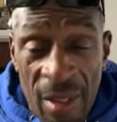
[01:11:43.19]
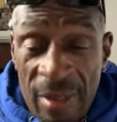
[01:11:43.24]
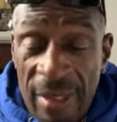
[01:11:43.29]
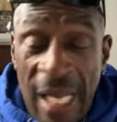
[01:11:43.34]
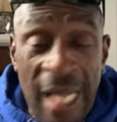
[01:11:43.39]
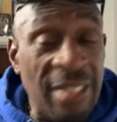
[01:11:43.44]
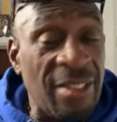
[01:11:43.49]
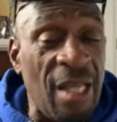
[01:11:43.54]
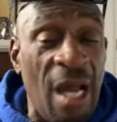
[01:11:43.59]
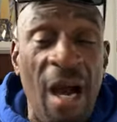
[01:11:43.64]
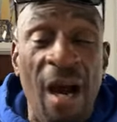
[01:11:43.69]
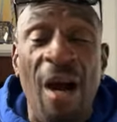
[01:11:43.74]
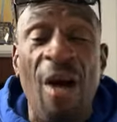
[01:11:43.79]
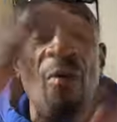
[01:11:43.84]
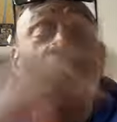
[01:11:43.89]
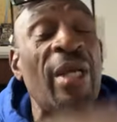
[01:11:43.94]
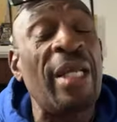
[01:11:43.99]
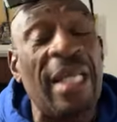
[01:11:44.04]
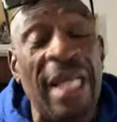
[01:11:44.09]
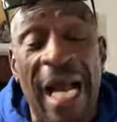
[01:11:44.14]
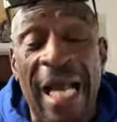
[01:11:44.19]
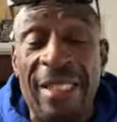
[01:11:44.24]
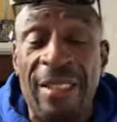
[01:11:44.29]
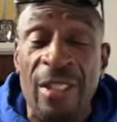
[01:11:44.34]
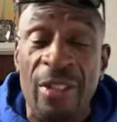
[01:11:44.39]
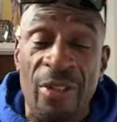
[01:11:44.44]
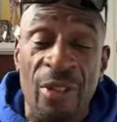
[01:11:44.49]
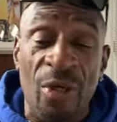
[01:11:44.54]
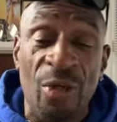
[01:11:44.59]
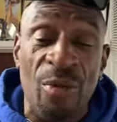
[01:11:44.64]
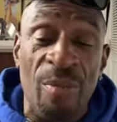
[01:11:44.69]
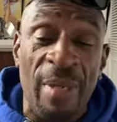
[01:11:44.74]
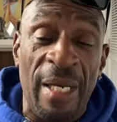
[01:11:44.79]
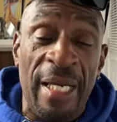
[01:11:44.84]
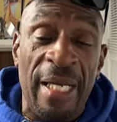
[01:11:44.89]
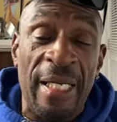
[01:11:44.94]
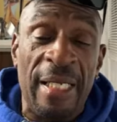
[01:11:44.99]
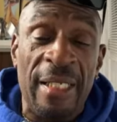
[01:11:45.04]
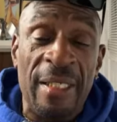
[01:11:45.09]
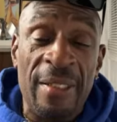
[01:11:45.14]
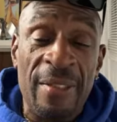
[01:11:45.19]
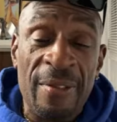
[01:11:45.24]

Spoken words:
That's all we got to do, man.